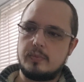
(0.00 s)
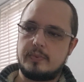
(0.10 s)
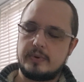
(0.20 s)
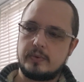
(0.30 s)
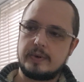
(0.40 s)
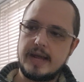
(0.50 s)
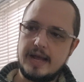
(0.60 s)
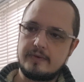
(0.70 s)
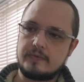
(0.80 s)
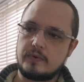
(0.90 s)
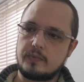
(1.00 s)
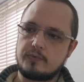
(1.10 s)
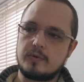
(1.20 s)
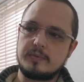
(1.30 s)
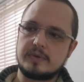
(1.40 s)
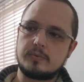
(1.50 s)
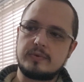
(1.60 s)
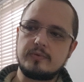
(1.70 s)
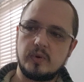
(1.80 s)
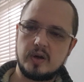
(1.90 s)
But we have a problem, it's
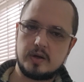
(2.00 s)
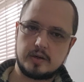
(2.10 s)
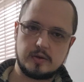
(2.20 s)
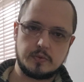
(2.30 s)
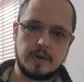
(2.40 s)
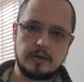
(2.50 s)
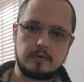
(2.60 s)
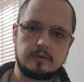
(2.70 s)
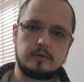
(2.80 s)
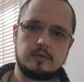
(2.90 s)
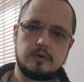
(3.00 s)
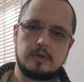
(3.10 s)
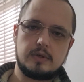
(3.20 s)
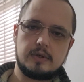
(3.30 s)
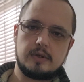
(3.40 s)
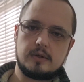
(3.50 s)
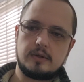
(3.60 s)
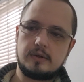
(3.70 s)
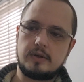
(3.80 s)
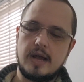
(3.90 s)
with work as well.
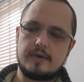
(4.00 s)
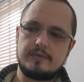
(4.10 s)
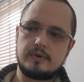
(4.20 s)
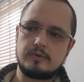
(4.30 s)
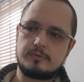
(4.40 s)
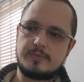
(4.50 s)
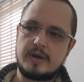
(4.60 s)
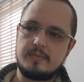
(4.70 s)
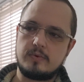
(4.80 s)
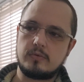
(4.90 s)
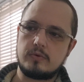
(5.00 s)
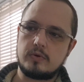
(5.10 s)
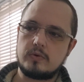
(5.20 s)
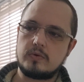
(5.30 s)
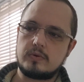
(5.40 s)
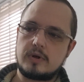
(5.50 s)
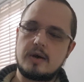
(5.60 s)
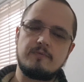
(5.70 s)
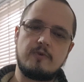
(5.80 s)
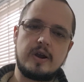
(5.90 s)
You have those people who
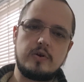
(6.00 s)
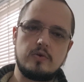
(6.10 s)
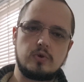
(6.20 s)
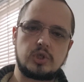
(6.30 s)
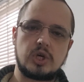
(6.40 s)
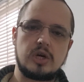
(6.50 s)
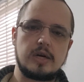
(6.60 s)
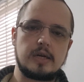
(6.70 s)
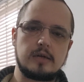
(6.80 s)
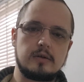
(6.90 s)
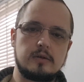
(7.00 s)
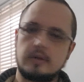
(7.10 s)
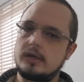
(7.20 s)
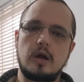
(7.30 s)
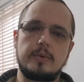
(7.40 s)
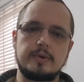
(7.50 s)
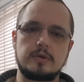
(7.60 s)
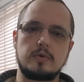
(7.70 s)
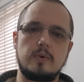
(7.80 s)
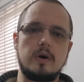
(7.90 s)
come rain or shine, they go
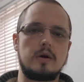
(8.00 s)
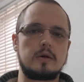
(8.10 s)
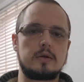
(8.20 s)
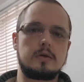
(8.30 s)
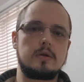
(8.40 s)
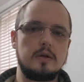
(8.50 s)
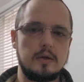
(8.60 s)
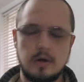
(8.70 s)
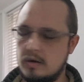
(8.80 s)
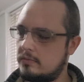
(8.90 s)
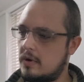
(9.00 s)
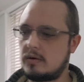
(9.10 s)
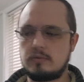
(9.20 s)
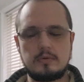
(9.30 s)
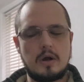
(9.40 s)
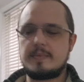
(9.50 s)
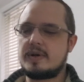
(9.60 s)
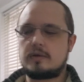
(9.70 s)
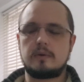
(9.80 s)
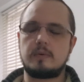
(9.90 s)
into work. Oh no, I'm
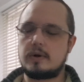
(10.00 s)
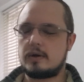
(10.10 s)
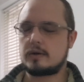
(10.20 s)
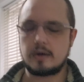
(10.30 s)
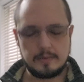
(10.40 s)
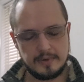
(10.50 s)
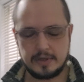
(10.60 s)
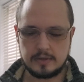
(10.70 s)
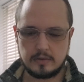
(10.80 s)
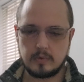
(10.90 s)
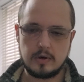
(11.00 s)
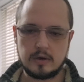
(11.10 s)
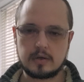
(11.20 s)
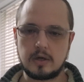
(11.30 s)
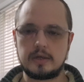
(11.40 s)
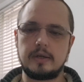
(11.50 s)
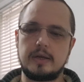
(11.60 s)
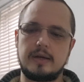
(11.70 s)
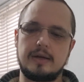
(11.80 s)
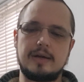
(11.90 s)
here to work, and
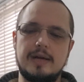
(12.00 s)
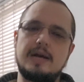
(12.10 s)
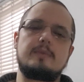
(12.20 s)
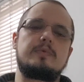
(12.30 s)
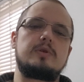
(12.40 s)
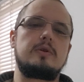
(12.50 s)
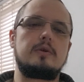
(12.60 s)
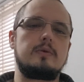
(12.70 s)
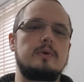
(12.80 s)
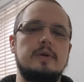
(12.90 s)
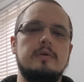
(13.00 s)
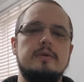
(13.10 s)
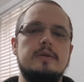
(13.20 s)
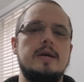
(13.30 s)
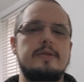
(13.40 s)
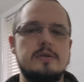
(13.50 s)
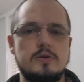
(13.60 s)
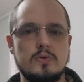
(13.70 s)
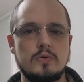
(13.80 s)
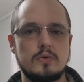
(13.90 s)
they're absolutely on death's
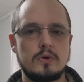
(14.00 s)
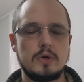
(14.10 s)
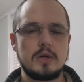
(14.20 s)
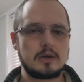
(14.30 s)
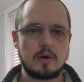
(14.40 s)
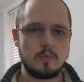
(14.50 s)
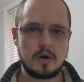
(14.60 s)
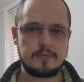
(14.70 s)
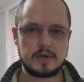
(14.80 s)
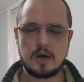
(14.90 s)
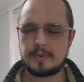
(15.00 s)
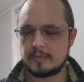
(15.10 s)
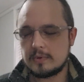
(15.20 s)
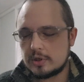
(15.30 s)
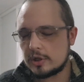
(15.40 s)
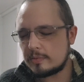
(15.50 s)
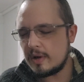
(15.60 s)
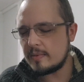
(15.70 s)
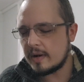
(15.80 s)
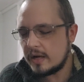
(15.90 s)
door. Going, why have you come in? Well, it's just
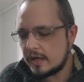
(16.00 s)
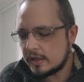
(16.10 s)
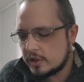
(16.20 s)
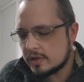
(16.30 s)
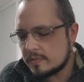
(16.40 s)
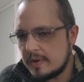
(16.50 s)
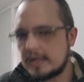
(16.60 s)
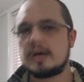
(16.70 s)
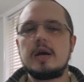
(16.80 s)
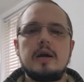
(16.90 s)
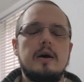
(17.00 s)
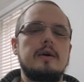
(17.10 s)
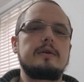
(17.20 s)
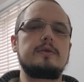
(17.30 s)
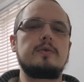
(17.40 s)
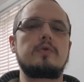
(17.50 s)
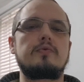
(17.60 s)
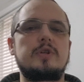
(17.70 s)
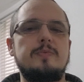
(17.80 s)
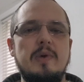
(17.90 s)
me, mate, innit? Just me. I do not
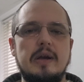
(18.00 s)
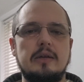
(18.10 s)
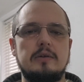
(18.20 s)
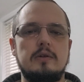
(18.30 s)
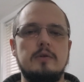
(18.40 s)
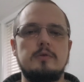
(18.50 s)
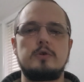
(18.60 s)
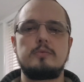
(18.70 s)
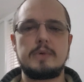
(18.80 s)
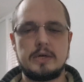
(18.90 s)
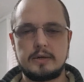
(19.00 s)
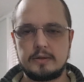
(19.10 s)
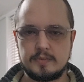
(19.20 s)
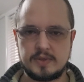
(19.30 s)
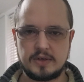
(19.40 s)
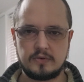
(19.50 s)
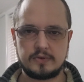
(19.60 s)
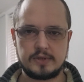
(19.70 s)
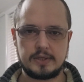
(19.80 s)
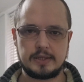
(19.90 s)
respect those who martyr
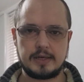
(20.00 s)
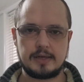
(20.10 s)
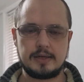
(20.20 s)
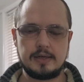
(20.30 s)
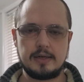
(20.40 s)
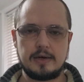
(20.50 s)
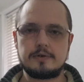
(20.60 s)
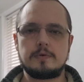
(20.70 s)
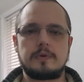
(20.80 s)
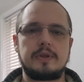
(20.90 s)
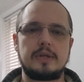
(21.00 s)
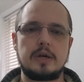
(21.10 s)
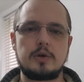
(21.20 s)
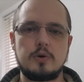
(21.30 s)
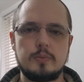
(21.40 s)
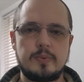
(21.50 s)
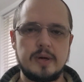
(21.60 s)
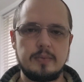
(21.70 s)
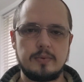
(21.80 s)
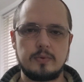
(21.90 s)
themselves like that. I do not think they're good
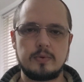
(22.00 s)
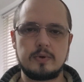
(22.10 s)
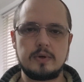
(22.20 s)
people.